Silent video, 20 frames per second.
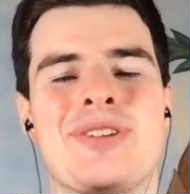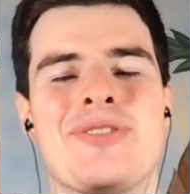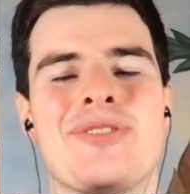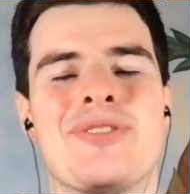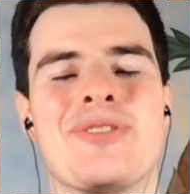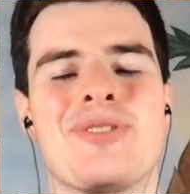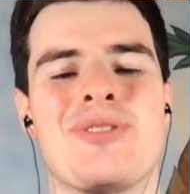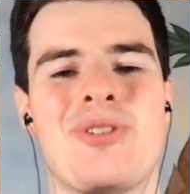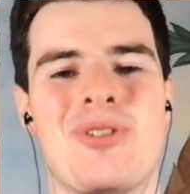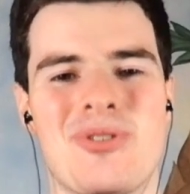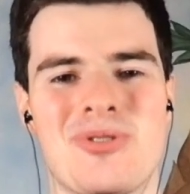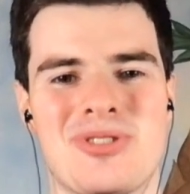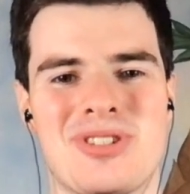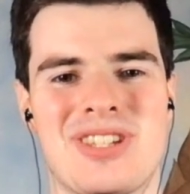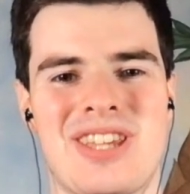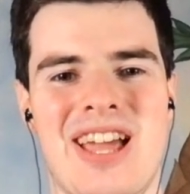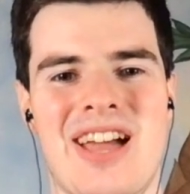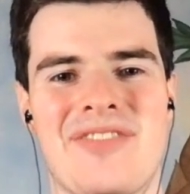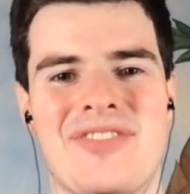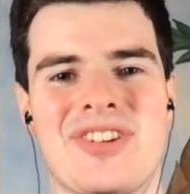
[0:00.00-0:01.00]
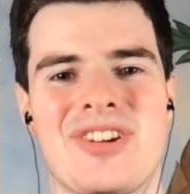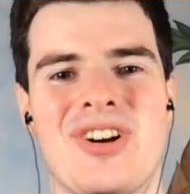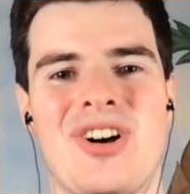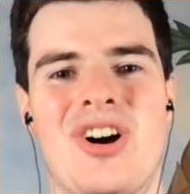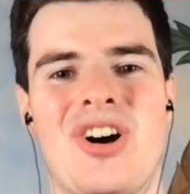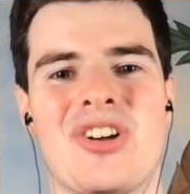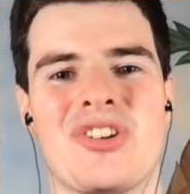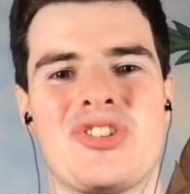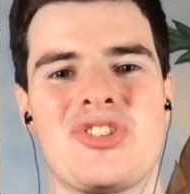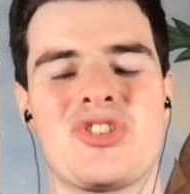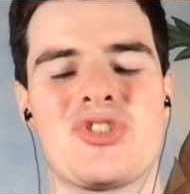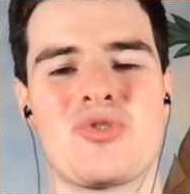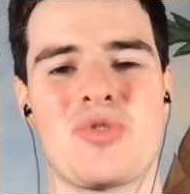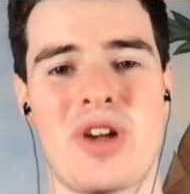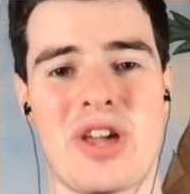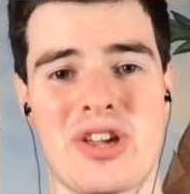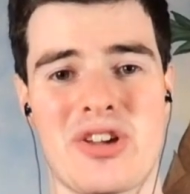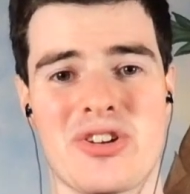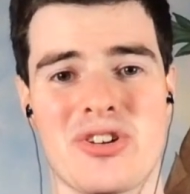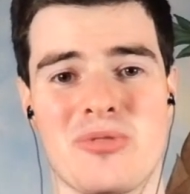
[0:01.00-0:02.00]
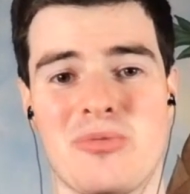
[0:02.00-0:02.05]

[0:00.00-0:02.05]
your host, Kevin Oestreicher,